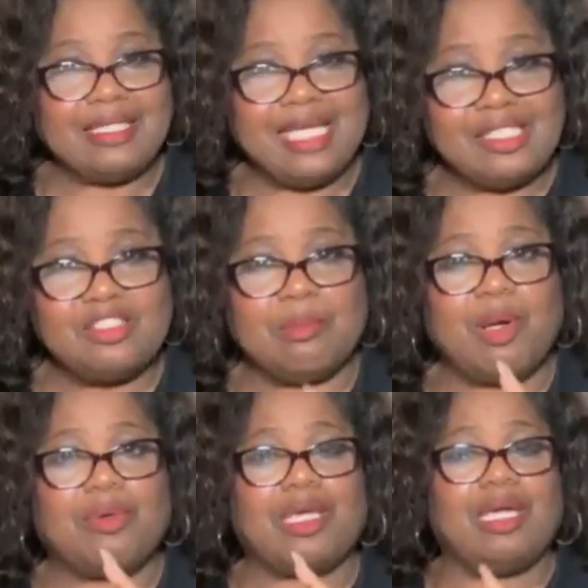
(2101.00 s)
By
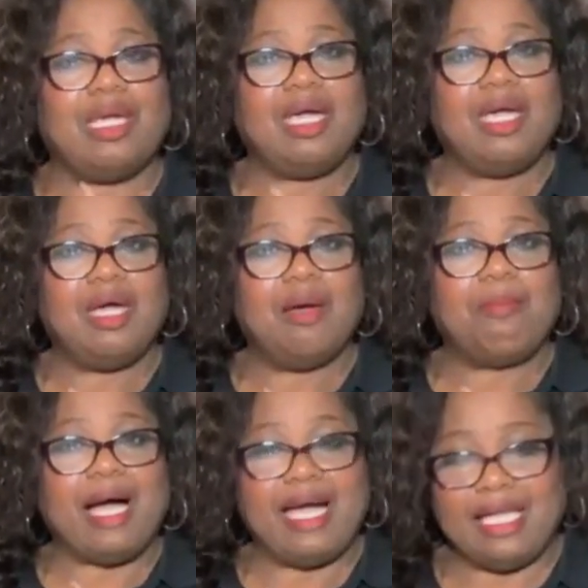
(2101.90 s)
testimony.
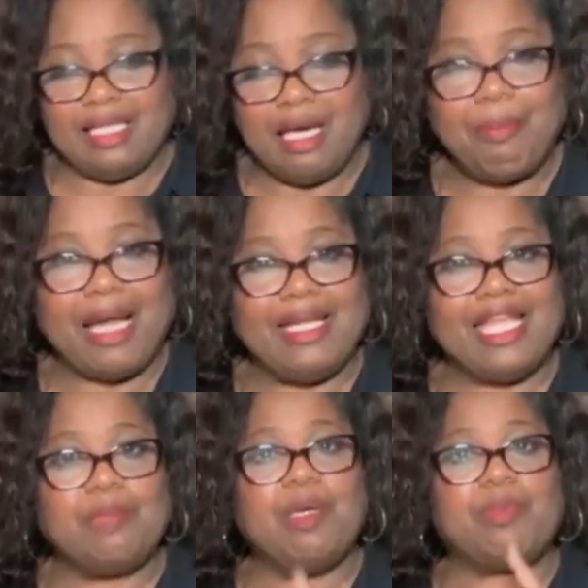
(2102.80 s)
By,
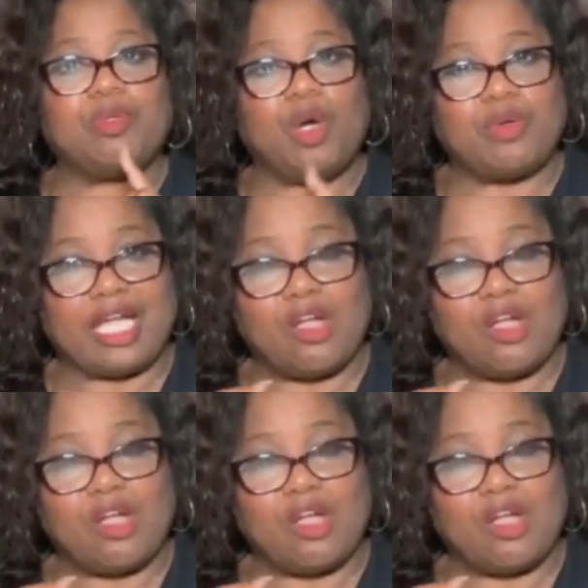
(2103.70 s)
by letting people